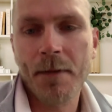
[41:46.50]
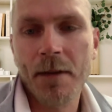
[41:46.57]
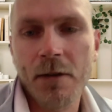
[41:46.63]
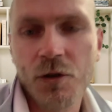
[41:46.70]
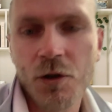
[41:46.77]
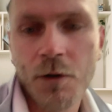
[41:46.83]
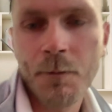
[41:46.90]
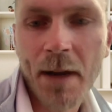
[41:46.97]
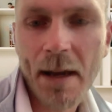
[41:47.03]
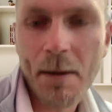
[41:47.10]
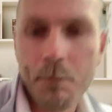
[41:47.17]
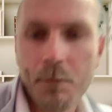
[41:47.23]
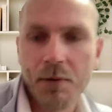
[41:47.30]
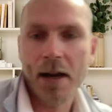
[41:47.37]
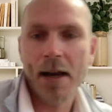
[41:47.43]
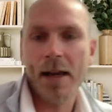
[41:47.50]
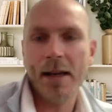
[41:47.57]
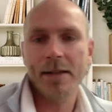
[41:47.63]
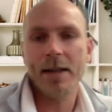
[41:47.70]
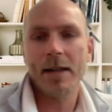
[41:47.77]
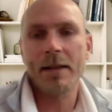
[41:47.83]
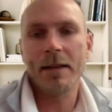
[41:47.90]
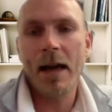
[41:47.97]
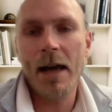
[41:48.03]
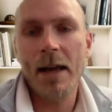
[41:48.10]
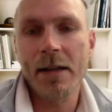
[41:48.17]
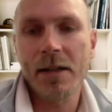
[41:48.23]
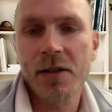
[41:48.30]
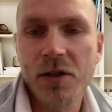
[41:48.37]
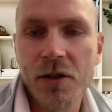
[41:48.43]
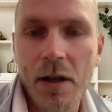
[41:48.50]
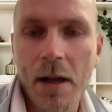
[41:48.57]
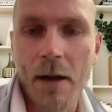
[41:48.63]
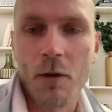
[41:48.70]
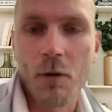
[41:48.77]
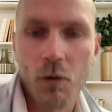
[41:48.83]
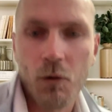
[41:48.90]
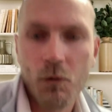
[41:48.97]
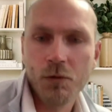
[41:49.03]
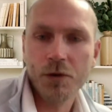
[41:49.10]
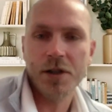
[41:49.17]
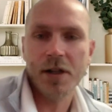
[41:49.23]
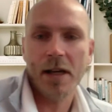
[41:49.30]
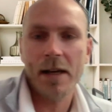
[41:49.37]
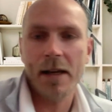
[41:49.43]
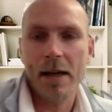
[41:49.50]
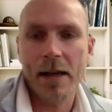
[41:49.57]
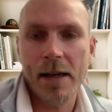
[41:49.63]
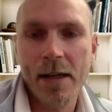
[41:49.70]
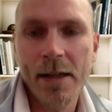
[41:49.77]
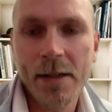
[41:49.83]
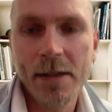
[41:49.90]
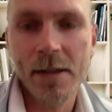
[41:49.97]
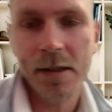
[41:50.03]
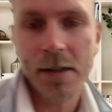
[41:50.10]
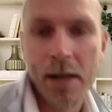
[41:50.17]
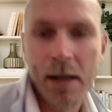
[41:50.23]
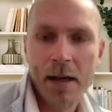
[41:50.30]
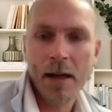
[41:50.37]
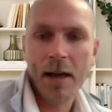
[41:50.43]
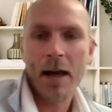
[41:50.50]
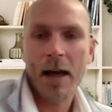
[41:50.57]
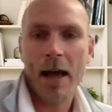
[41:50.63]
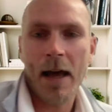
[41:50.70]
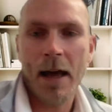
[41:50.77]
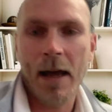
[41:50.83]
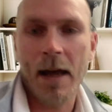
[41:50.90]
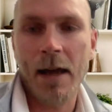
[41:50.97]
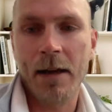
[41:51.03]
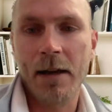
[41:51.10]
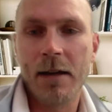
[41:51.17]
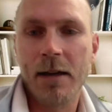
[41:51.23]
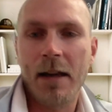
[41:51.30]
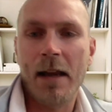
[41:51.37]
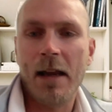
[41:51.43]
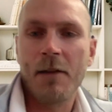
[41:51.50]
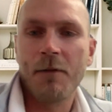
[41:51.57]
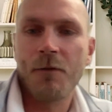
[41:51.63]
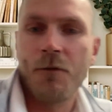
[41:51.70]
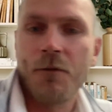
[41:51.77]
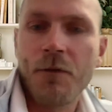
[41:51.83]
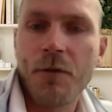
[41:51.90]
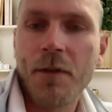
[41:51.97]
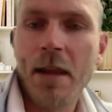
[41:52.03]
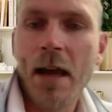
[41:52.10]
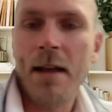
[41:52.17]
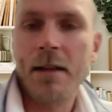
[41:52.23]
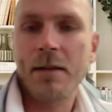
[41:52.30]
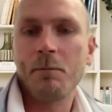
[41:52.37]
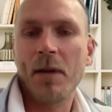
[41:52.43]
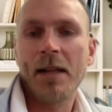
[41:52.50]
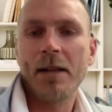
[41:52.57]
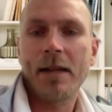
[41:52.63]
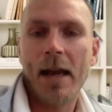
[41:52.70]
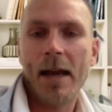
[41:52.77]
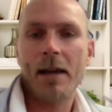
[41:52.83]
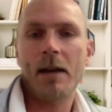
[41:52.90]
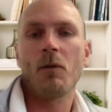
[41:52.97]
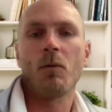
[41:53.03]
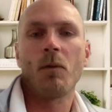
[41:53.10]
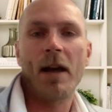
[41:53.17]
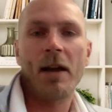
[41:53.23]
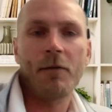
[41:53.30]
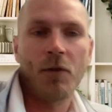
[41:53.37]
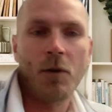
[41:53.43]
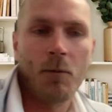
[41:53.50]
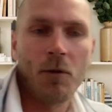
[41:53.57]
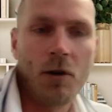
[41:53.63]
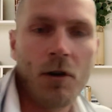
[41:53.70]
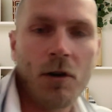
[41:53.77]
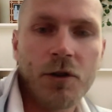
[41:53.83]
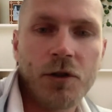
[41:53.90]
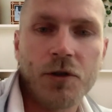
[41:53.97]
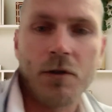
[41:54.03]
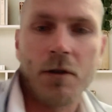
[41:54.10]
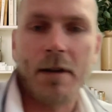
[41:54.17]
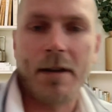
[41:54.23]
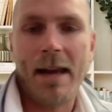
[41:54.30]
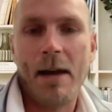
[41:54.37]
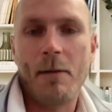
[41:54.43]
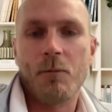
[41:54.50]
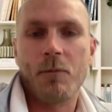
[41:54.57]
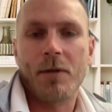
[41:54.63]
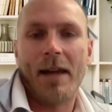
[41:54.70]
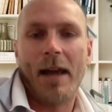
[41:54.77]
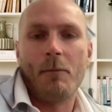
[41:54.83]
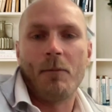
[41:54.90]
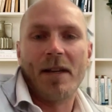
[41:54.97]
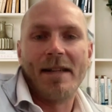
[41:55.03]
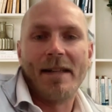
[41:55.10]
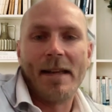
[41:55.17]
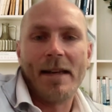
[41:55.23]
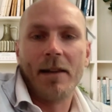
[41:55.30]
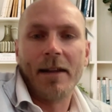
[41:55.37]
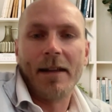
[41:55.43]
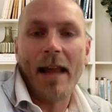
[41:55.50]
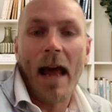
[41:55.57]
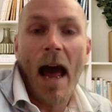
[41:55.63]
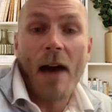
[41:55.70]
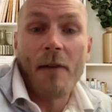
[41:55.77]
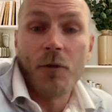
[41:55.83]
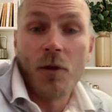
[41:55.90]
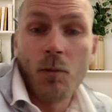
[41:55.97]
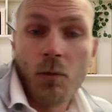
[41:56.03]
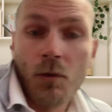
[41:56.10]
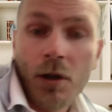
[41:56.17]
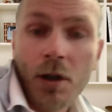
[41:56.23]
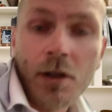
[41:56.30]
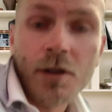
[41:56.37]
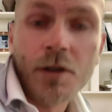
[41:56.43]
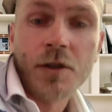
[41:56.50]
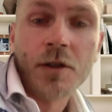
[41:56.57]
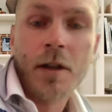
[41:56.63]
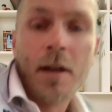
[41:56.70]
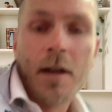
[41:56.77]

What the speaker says: Shouldn't we embrace that is who she is? And if that's been taken away from her, can we deal it afterwards?